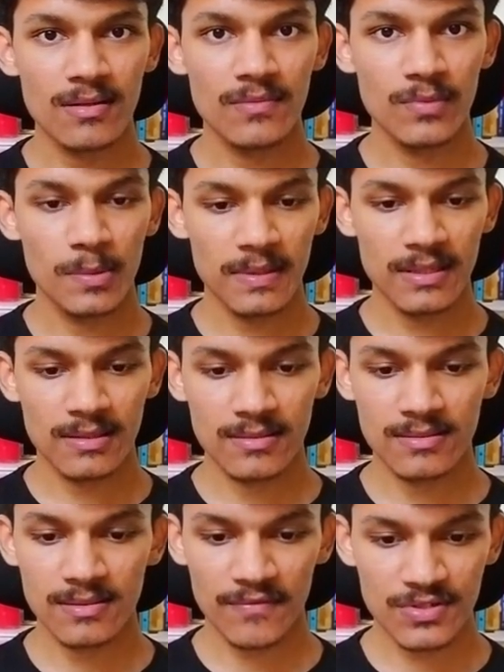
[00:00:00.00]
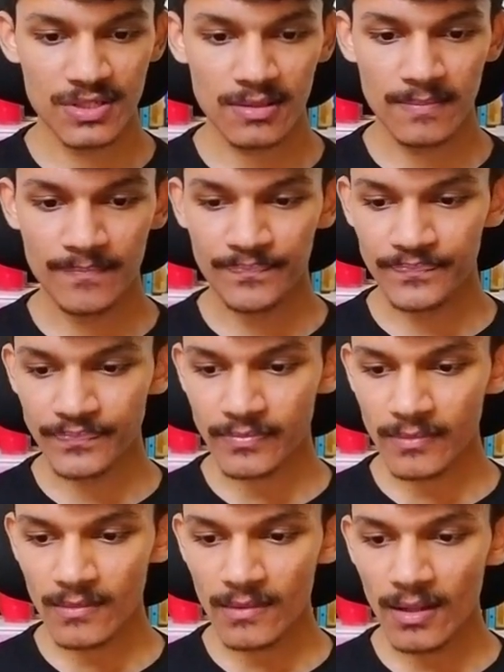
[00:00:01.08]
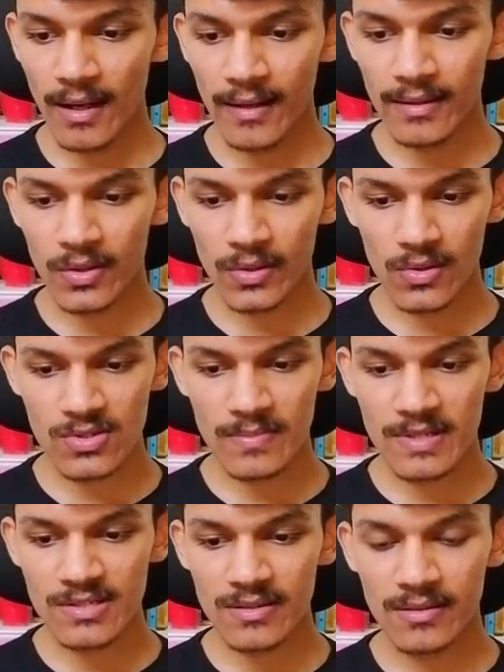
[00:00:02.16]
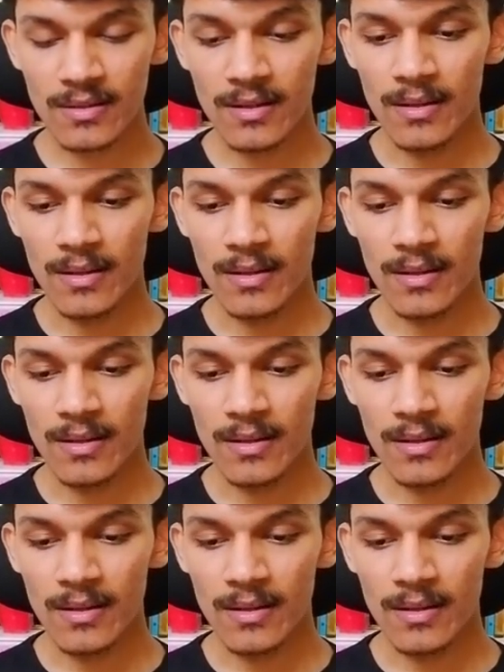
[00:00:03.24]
would be sufficient. And you can also mention